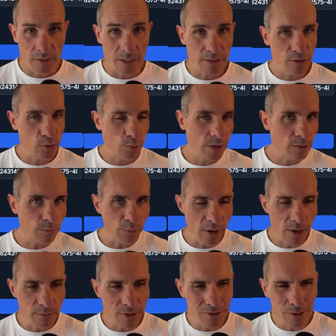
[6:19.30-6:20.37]
Let's tweak the
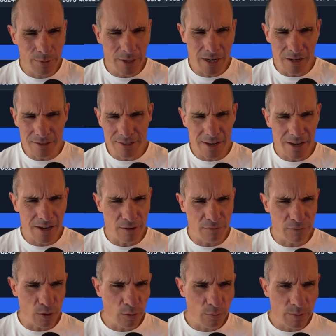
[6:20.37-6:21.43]
prompt a little bit. I'll say a
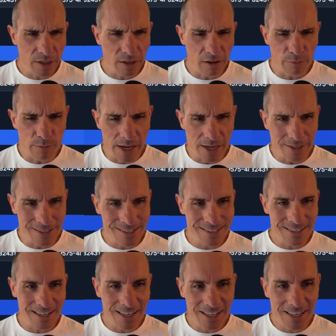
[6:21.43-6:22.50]
photo of Belove man
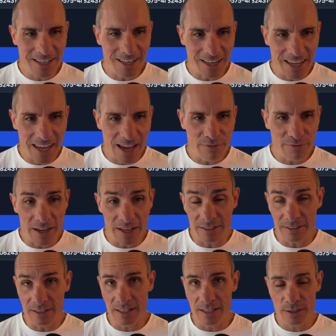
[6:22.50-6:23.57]
sitting in a cafe in
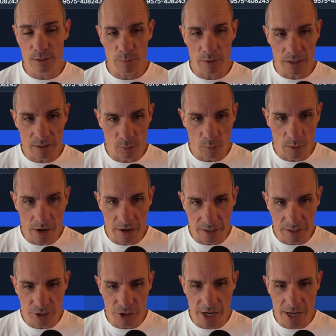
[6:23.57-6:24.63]
Lisbon wearing
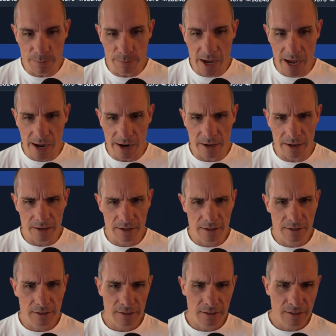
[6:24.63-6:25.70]
a jetpack.
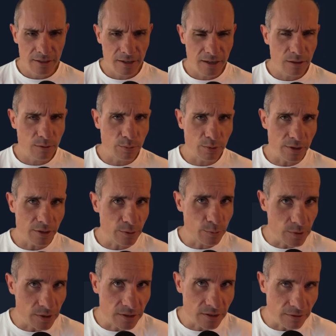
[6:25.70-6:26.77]
Kind of pretty
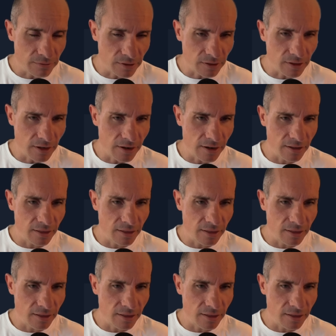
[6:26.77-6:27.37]
specific there, I